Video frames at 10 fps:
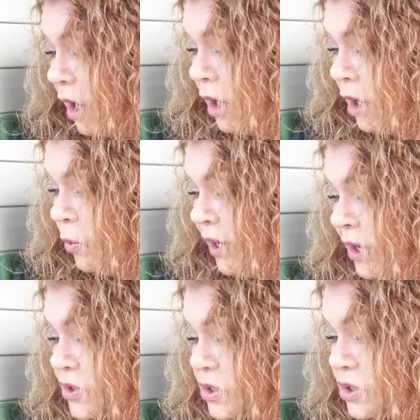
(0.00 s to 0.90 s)
What
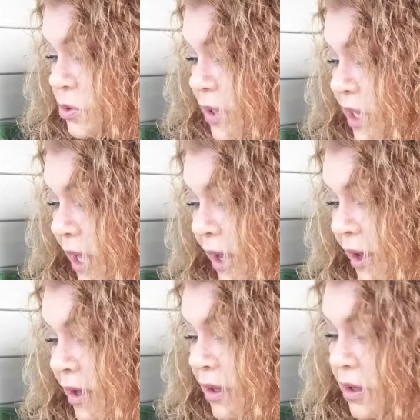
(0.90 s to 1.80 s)
else do we
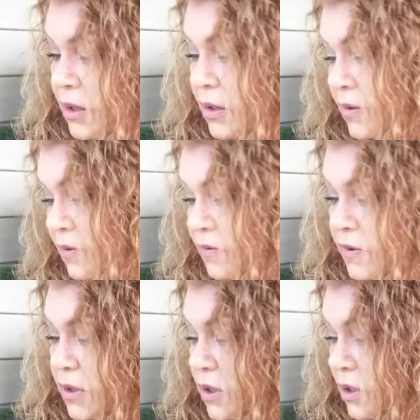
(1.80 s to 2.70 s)
have?
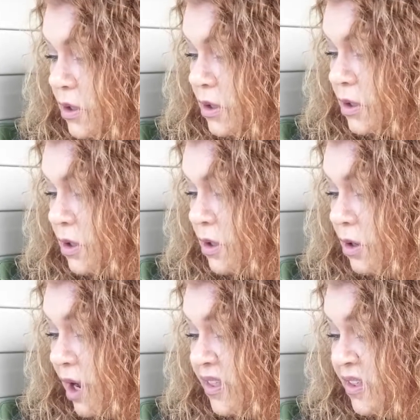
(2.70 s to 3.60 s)

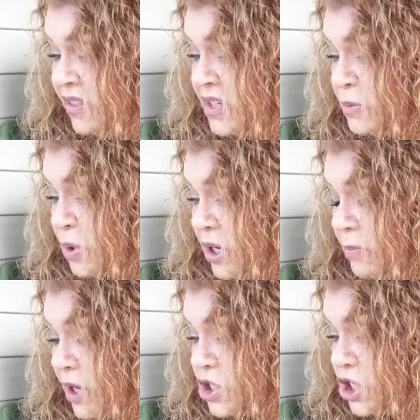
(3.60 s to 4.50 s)
I think that's pretty
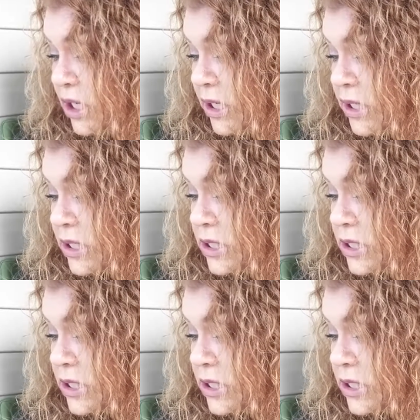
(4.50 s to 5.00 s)
much it.